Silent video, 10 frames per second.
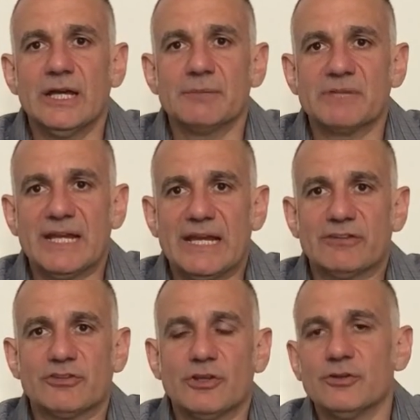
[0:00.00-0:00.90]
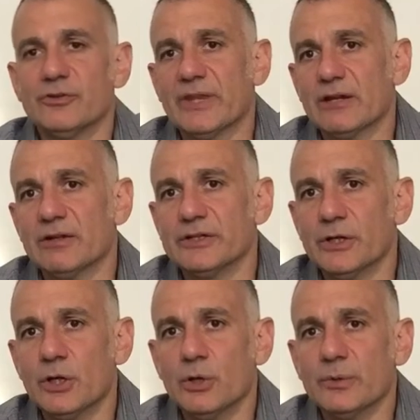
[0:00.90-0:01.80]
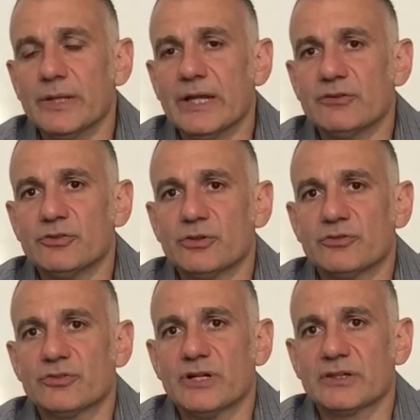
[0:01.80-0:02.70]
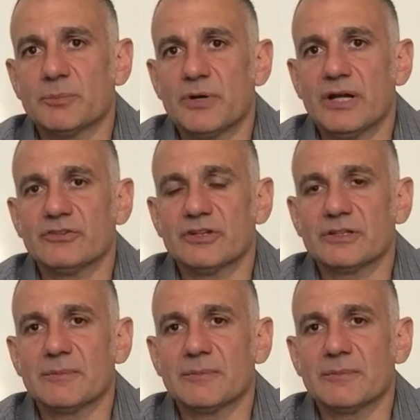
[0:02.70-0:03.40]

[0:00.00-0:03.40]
I'm going to ask you to do that on your own as you construct the project.